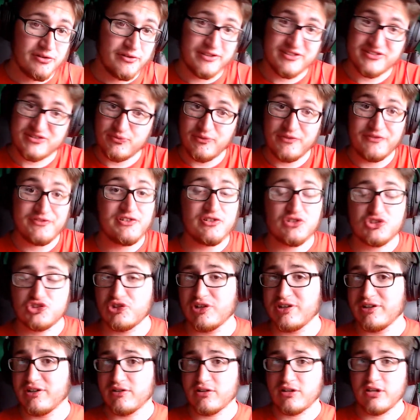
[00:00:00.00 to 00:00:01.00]
This reveal
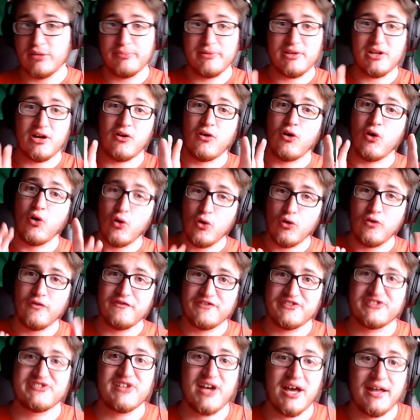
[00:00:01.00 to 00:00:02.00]
trailer could be a whole
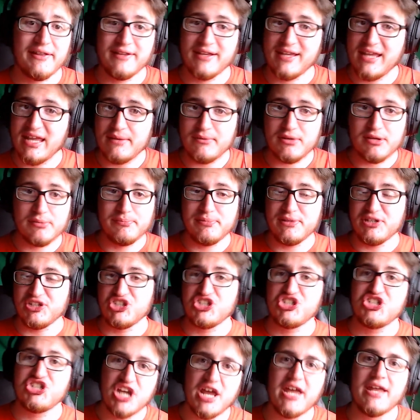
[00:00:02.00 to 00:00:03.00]
facade, and the game could be
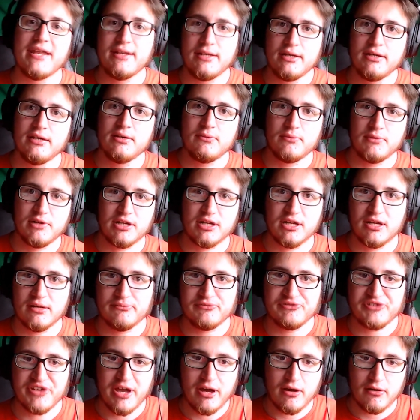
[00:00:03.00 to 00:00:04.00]
shit when it
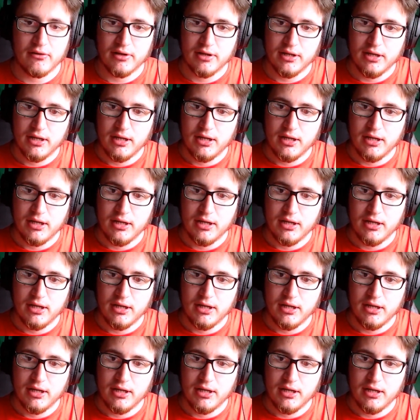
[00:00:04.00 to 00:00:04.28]
comes out.